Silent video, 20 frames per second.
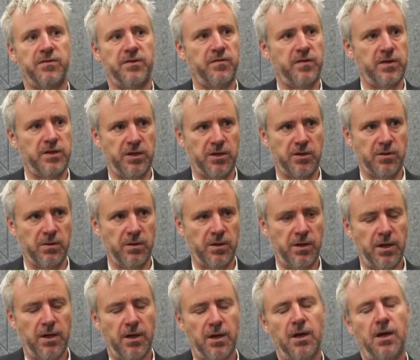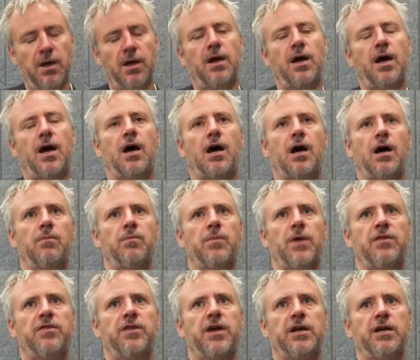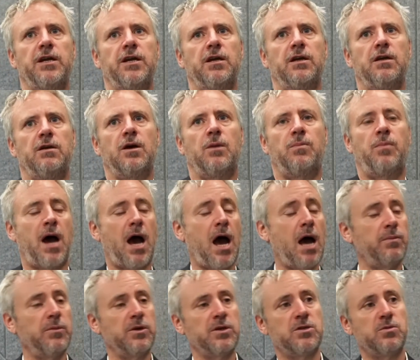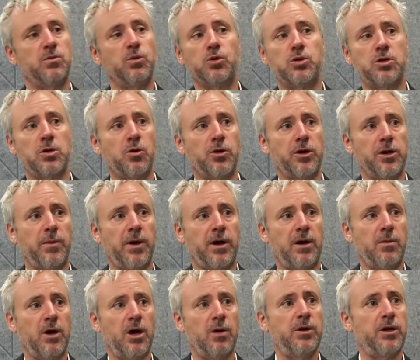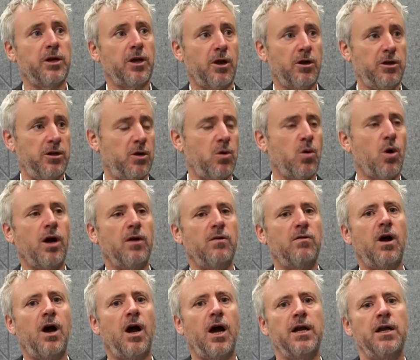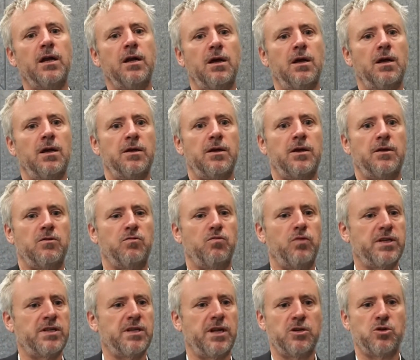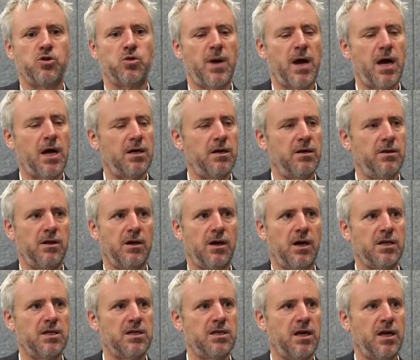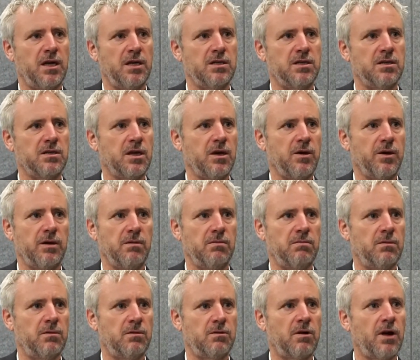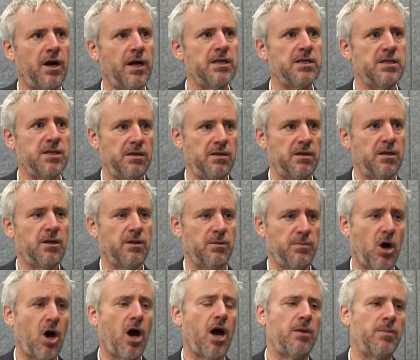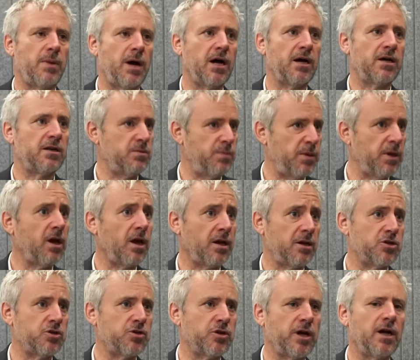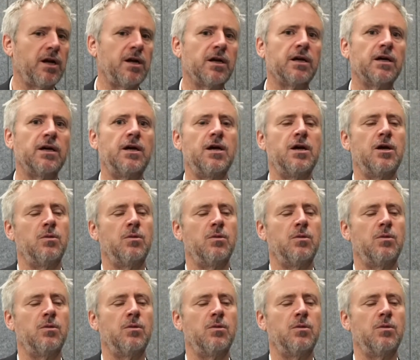the physical. And then in apartments, we were talking about a moment ago, you're quite right. The residential market in the United States is going crazy. The buyer market, it's a bit like Australia,